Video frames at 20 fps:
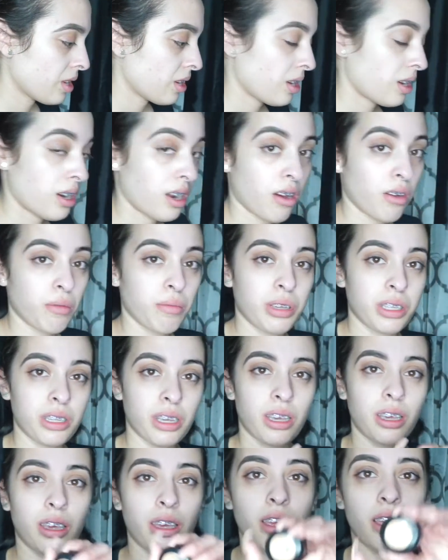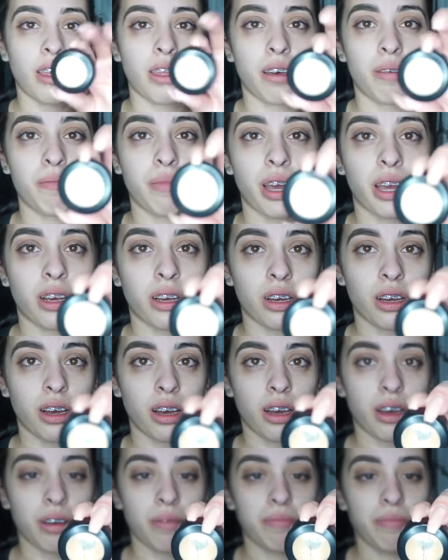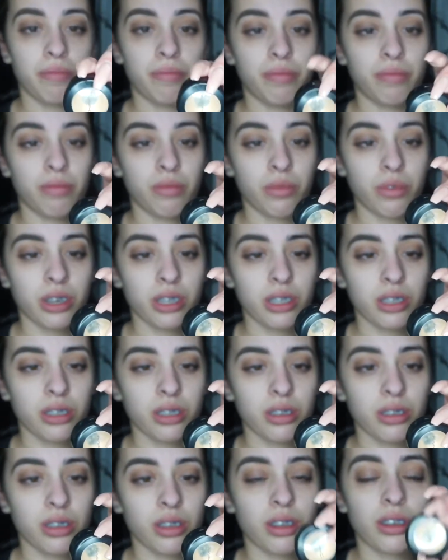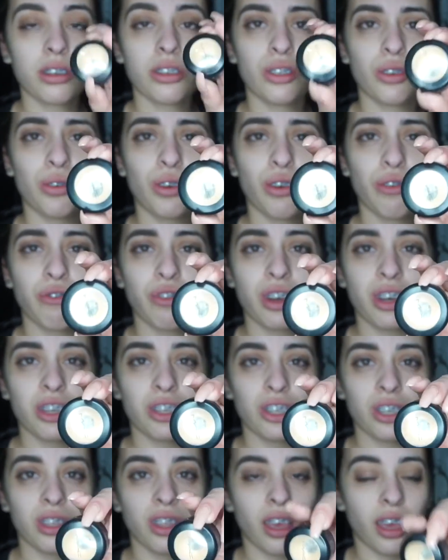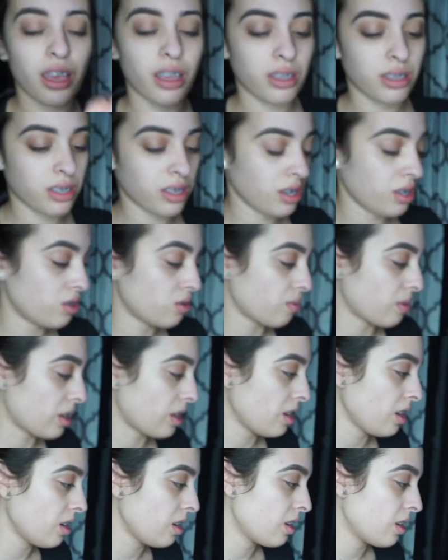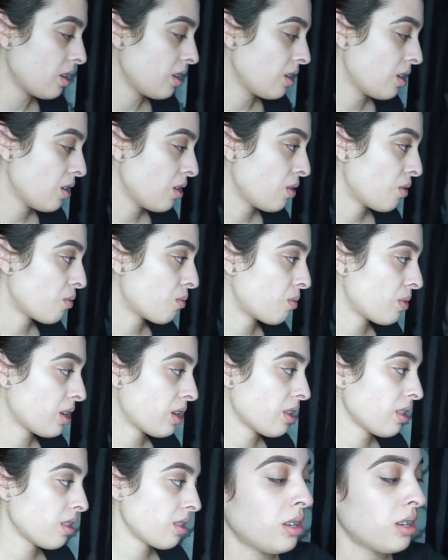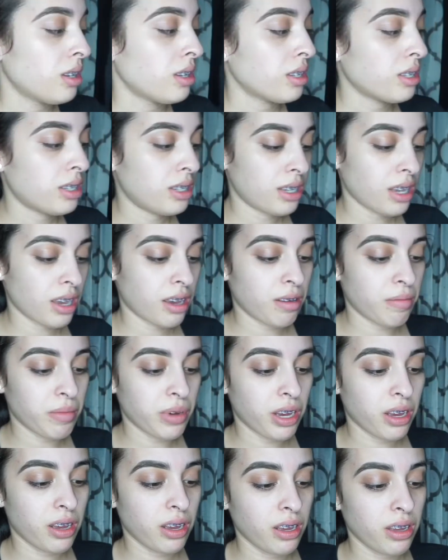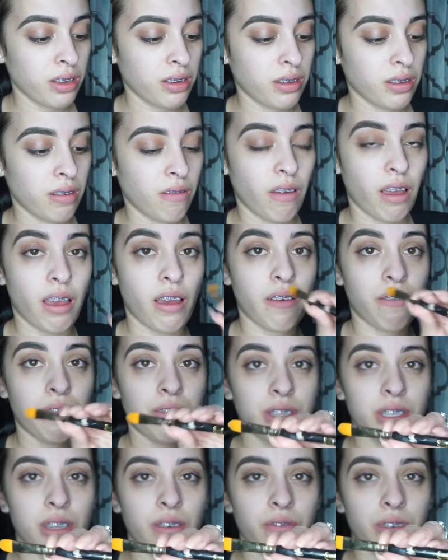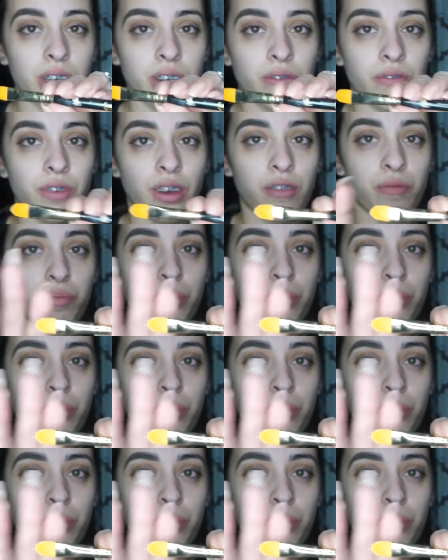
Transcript: And now I'll be taking the MAC, what is this concealer? Studio Finish in the NC20 with Sigma F75